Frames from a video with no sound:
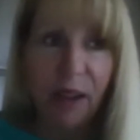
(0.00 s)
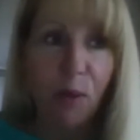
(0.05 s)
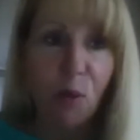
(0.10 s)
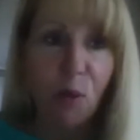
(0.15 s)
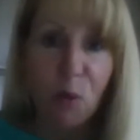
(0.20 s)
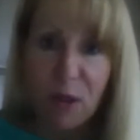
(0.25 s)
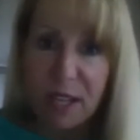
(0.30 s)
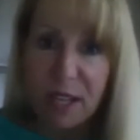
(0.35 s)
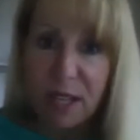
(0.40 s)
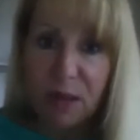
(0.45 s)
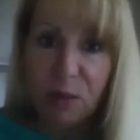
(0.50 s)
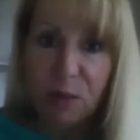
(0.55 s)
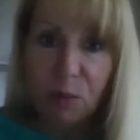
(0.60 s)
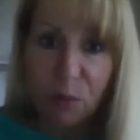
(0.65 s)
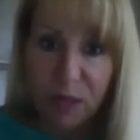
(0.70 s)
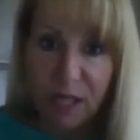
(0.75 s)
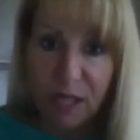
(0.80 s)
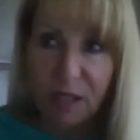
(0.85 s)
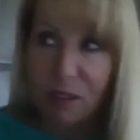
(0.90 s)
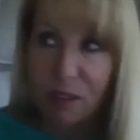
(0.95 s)
what did
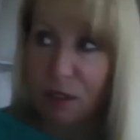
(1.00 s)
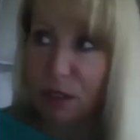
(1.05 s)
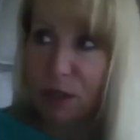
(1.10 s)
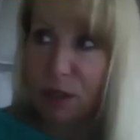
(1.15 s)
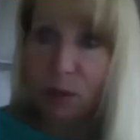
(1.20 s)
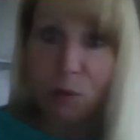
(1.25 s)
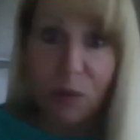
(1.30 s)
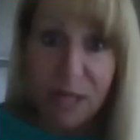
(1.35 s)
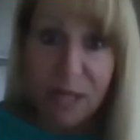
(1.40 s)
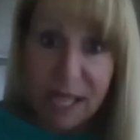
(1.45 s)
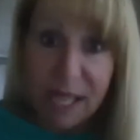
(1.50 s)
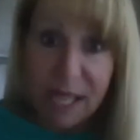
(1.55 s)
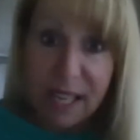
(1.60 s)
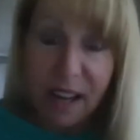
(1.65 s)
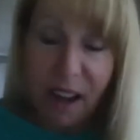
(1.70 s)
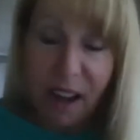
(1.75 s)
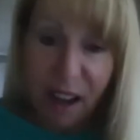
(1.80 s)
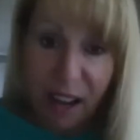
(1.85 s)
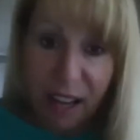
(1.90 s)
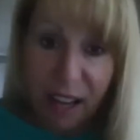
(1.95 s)
we learn? What did
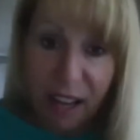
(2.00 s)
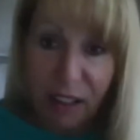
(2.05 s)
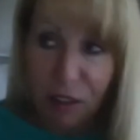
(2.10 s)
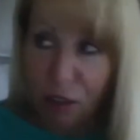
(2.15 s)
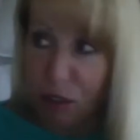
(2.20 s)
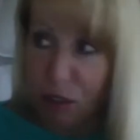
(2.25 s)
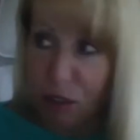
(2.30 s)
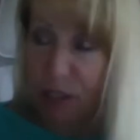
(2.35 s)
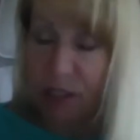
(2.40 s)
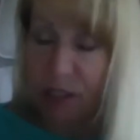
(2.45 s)
I learn?